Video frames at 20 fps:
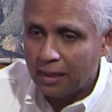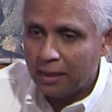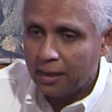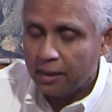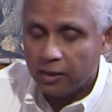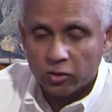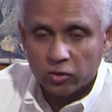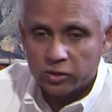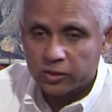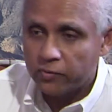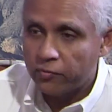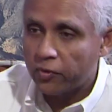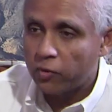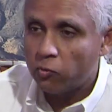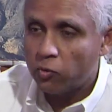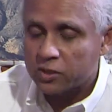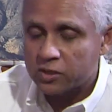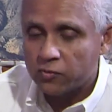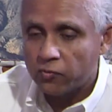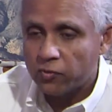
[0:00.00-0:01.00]
And he goes, if it
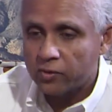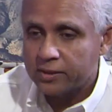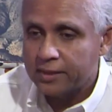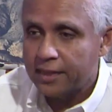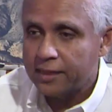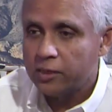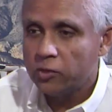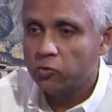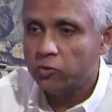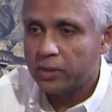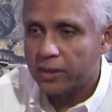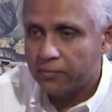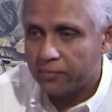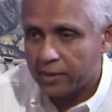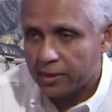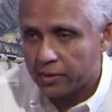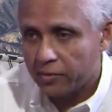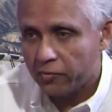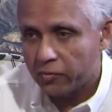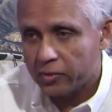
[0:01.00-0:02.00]
wasn't for that, he would have
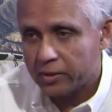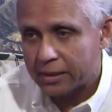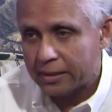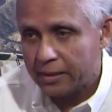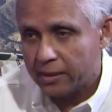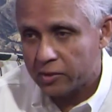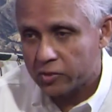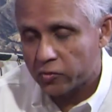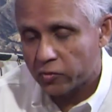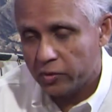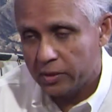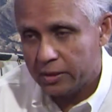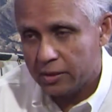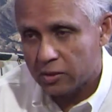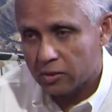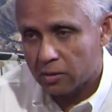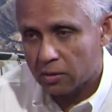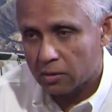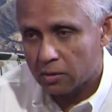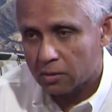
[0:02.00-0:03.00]
nothing for the kids for
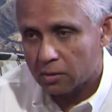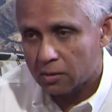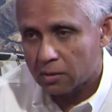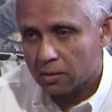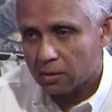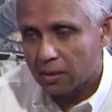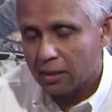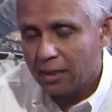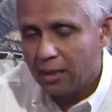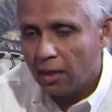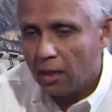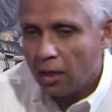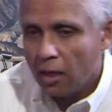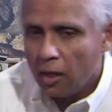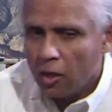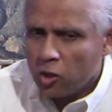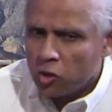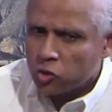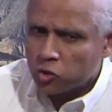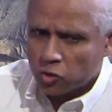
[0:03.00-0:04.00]
Easter.
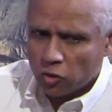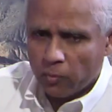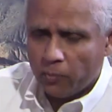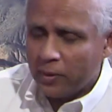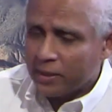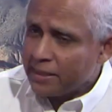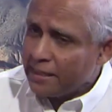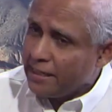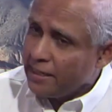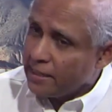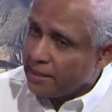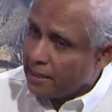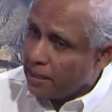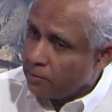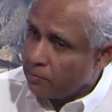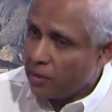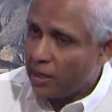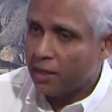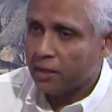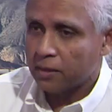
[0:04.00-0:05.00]
So, but he
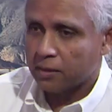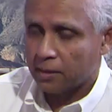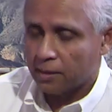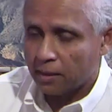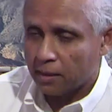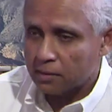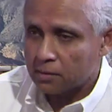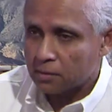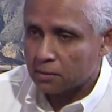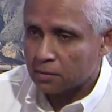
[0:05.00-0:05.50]
came out of that.